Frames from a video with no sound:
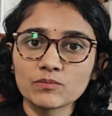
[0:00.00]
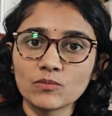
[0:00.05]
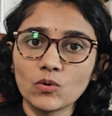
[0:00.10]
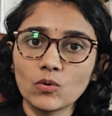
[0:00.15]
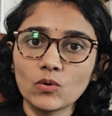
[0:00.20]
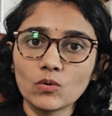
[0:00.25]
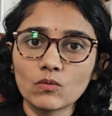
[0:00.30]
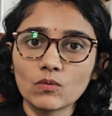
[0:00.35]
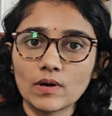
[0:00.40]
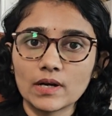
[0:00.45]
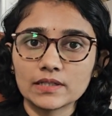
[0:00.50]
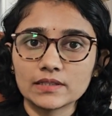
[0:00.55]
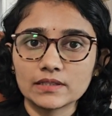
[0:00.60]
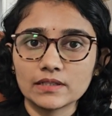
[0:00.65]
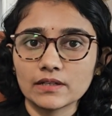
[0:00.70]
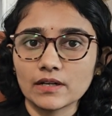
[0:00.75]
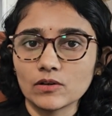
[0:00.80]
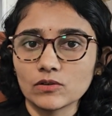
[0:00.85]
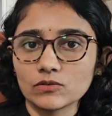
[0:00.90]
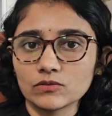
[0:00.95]
more
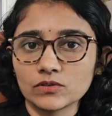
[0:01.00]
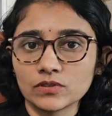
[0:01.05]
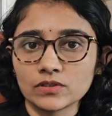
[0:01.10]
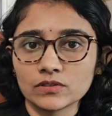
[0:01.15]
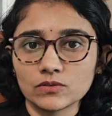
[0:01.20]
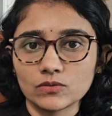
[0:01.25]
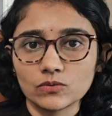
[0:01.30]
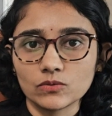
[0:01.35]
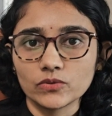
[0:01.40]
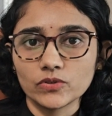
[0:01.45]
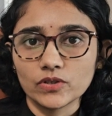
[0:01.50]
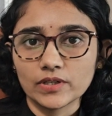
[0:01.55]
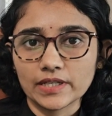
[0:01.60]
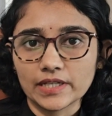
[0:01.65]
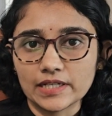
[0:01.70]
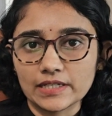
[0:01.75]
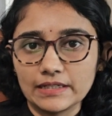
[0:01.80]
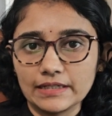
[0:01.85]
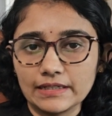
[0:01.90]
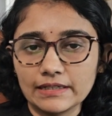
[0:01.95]
water out through your
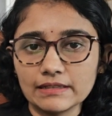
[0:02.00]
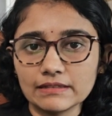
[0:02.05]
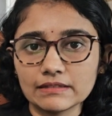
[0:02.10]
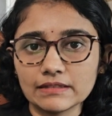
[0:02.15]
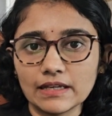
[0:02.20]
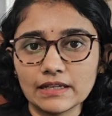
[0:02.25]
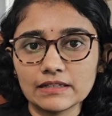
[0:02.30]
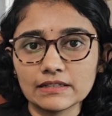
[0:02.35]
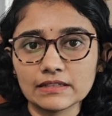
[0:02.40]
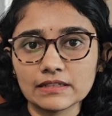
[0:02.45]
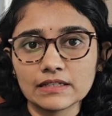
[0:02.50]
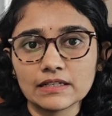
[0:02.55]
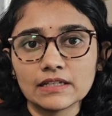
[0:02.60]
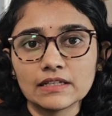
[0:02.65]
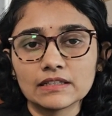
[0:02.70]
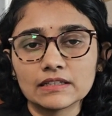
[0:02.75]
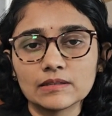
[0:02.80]
kidneys and